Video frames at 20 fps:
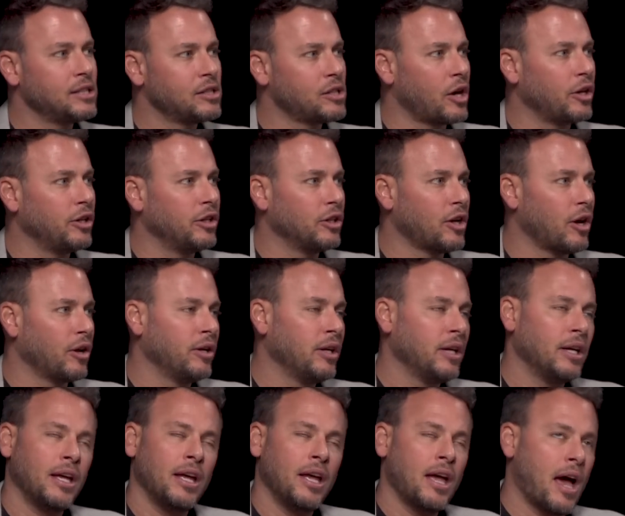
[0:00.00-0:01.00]
So, you know,
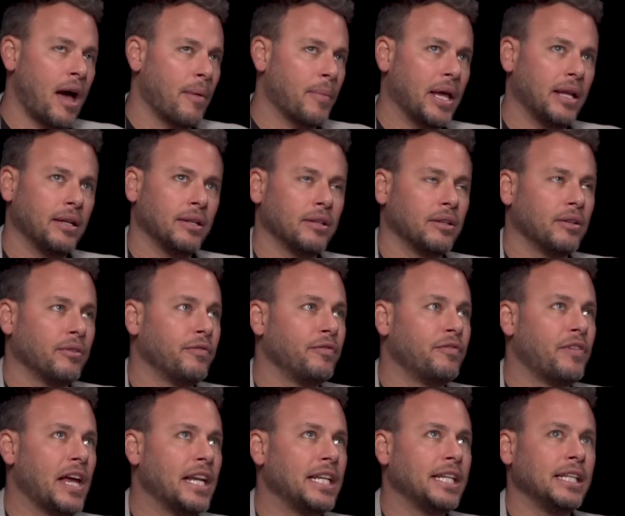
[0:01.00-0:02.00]
I mean,
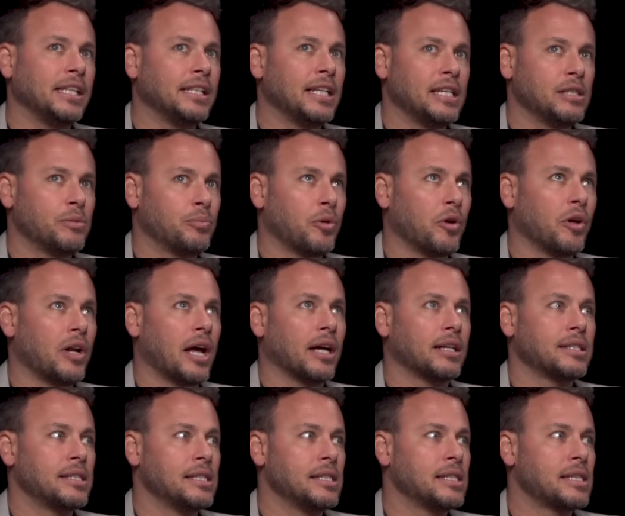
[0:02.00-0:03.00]
vetting these
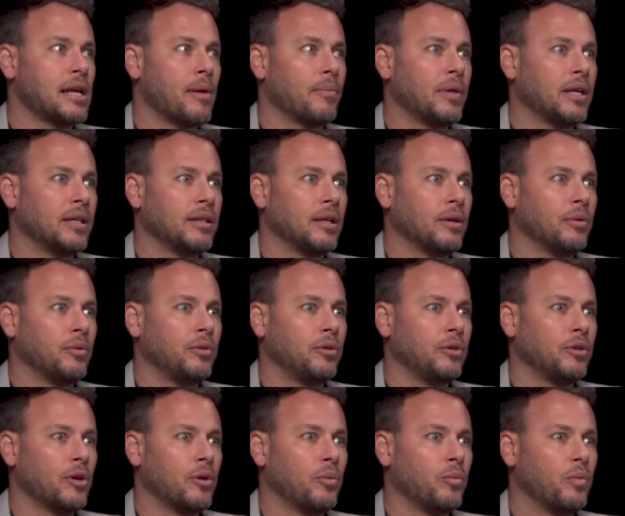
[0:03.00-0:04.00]
products is something that, you
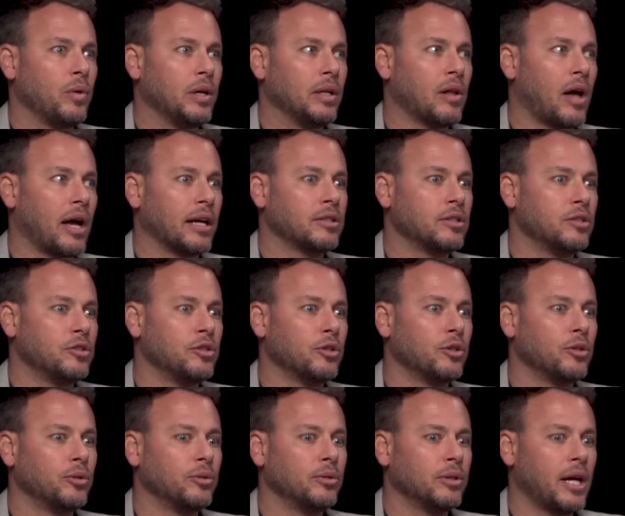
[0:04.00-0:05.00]
know, we like to
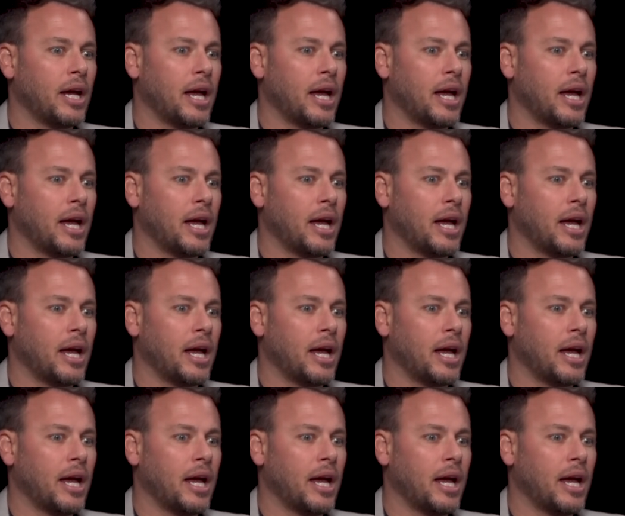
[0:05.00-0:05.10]
do.